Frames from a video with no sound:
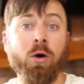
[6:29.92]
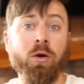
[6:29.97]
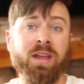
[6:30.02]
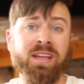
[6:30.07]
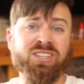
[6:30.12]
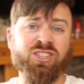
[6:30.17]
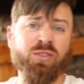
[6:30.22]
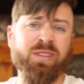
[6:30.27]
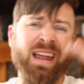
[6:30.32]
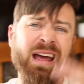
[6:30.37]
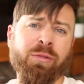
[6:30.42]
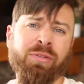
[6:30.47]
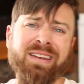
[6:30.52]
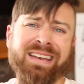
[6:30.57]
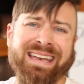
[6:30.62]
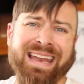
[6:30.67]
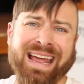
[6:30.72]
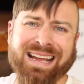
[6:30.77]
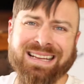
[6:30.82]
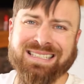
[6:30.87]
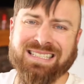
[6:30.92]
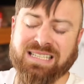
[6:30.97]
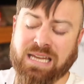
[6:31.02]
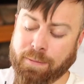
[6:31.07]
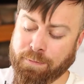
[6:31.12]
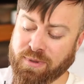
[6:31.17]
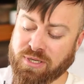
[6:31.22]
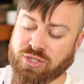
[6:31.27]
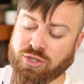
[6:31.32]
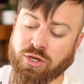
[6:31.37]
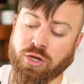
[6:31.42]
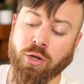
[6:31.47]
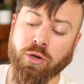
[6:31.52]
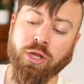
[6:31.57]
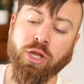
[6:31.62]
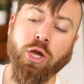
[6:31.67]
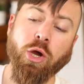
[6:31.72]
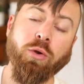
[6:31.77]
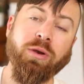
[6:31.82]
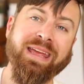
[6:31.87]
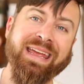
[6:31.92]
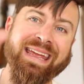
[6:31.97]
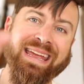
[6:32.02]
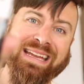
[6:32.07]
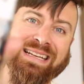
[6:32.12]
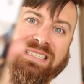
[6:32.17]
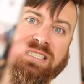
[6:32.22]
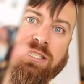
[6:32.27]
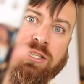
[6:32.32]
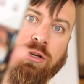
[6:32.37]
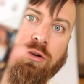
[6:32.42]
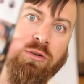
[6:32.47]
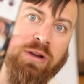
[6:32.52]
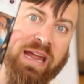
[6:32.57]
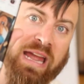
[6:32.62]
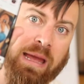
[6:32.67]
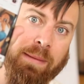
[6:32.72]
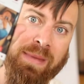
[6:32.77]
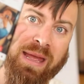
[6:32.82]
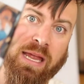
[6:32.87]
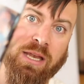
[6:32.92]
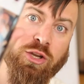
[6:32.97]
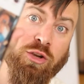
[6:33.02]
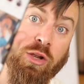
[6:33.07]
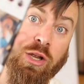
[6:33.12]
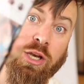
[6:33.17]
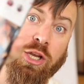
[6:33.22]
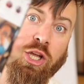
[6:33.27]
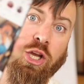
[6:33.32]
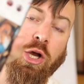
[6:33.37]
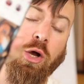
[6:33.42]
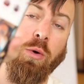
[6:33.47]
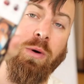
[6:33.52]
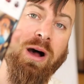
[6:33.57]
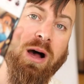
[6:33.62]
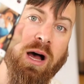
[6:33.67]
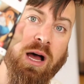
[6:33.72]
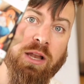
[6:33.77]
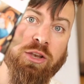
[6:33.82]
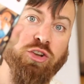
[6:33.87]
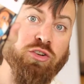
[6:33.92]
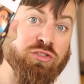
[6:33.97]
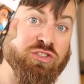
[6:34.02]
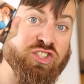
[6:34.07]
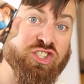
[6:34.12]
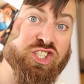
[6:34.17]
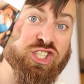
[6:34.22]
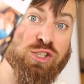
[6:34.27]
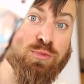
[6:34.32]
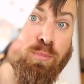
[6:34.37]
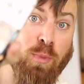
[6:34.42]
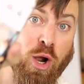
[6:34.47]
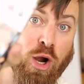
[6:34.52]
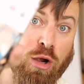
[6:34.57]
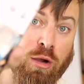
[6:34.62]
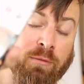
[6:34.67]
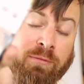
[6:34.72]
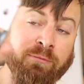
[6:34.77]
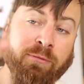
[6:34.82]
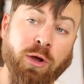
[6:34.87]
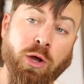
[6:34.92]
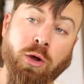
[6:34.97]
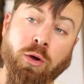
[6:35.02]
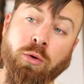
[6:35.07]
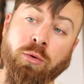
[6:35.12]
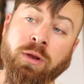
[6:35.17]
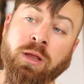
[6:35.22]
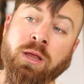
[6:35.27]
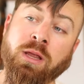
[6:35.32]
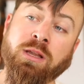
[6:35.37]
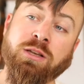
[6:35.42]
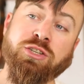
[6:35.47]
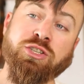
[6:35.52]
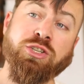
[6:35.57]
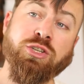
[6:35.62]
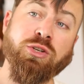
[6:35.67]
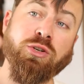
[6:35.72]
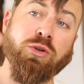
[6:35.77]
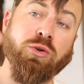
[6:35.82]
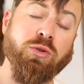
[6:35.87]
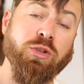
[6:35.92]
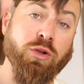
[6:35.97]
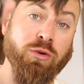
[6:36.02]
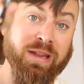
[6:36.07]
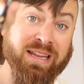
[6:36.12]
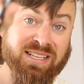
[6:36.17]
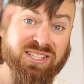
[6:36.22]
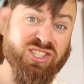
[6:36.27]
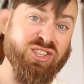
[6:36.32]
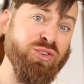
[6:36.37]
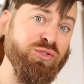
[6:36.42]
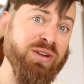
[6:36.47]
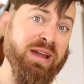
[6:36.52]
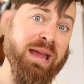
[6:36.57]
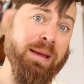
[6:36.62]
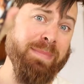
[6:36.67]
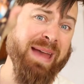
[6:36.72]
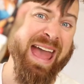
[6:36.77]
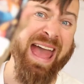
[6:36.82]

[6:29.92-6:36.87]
Okay, so now the next step is you're going to go to Instagram, and you're going to go on your smartphone to your Instagram